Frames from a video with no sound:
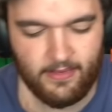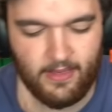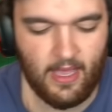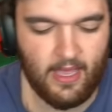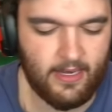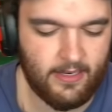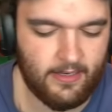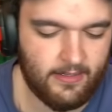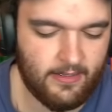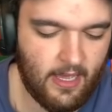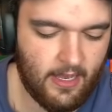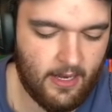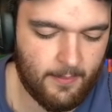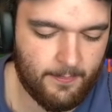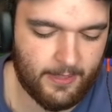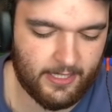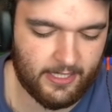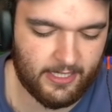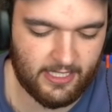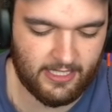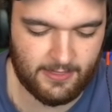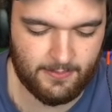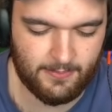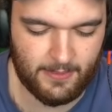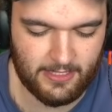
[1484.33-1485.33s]
not not a big
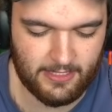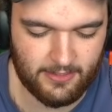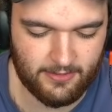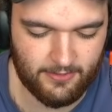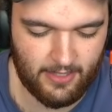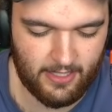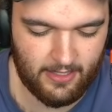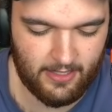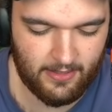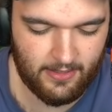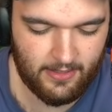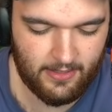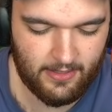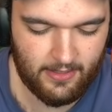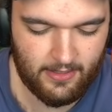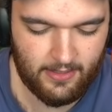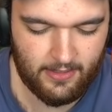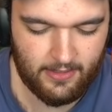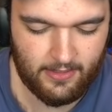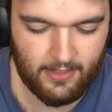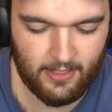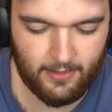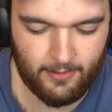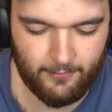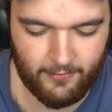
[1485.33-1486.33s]
expense, right?
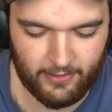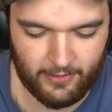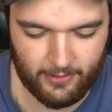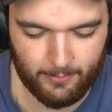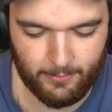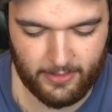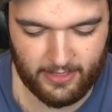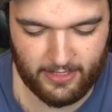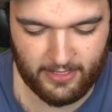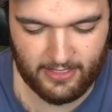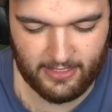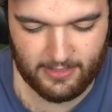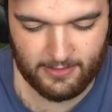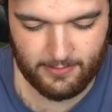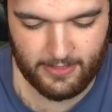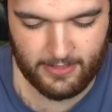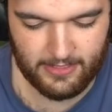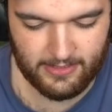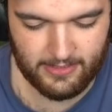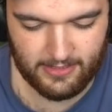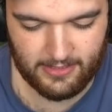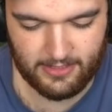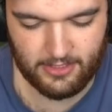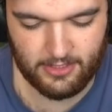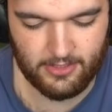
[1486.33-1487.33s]
Not a big, big
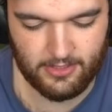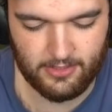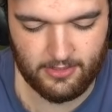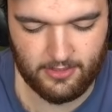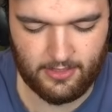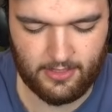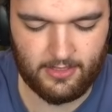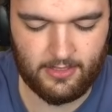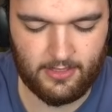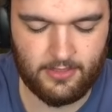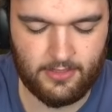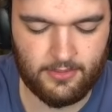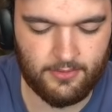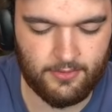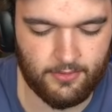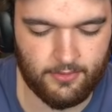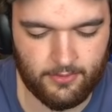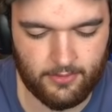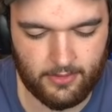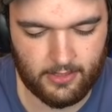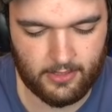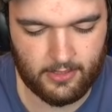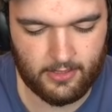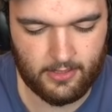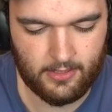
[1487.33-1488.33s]
expense. Let's just look at these real
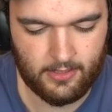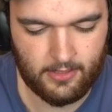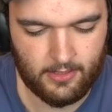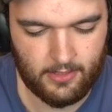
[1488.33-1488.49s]
quick